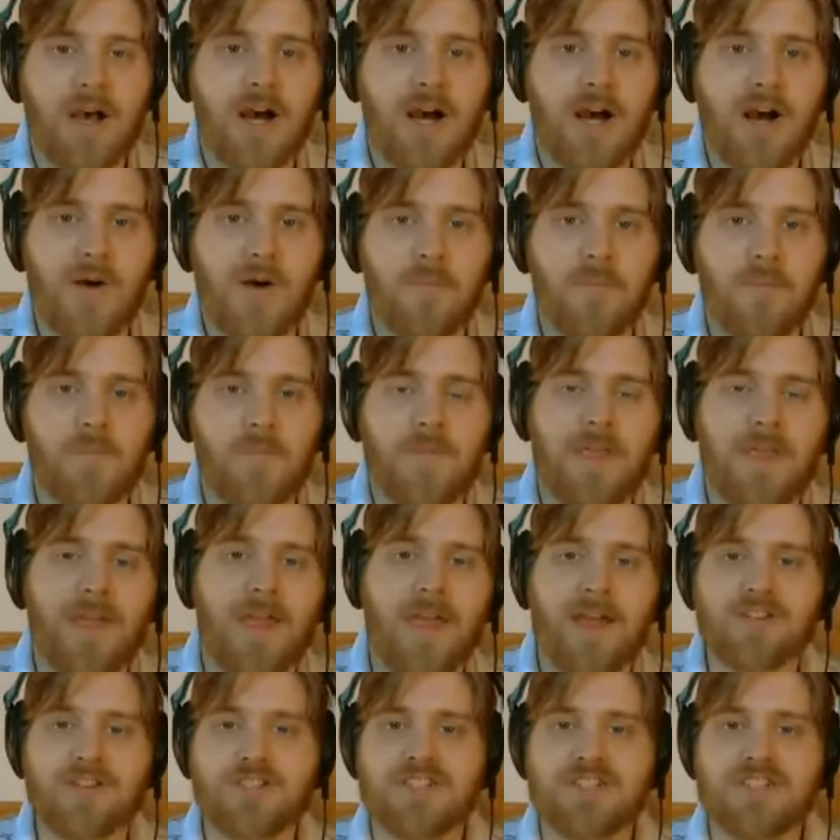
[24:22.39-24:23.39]
Um,
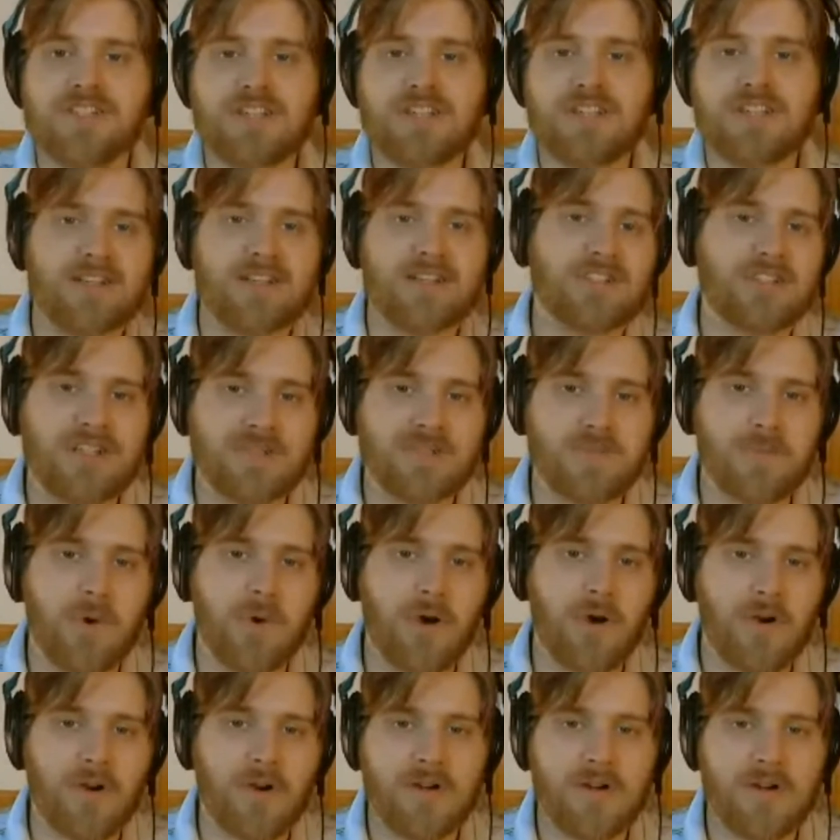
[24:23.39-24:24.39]
and she did, she gets
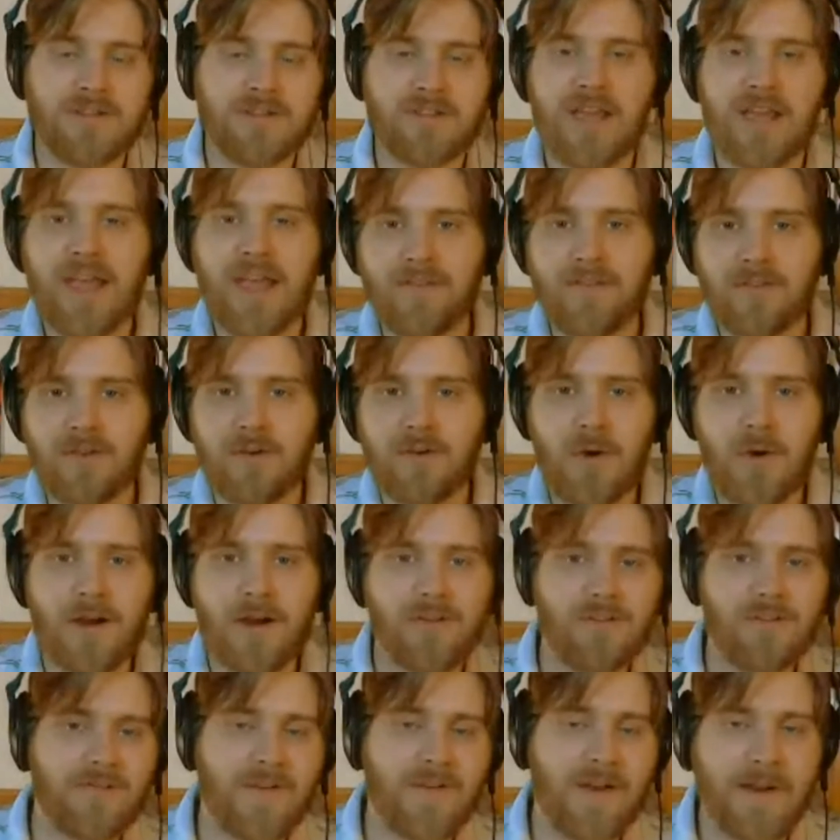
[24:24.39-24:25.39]
murdered, and they have to go
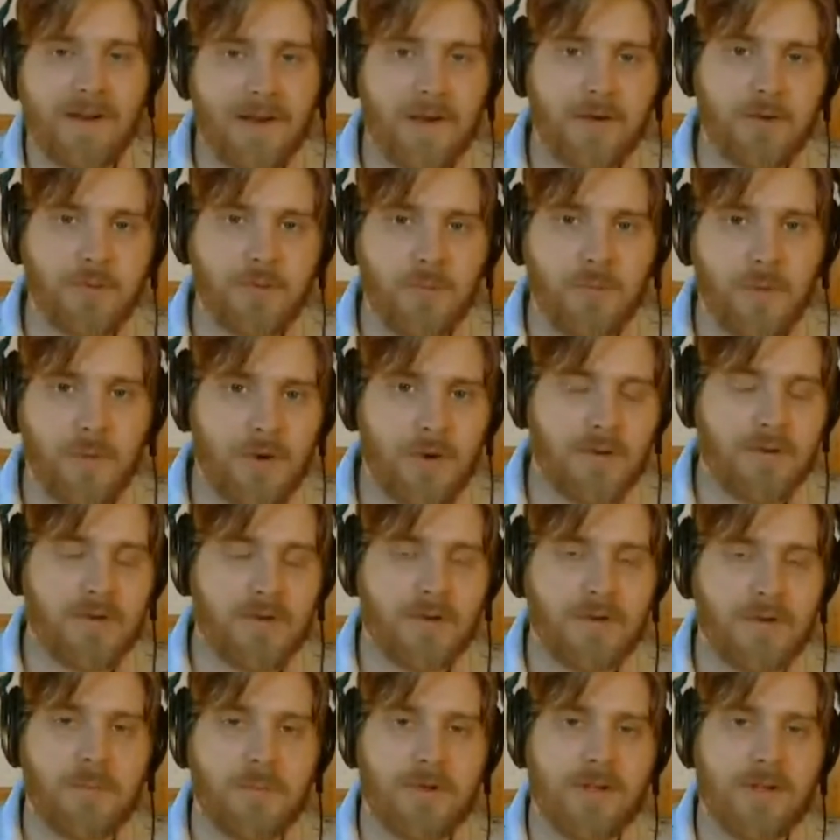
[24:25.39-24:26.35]
out and find out who murdered her.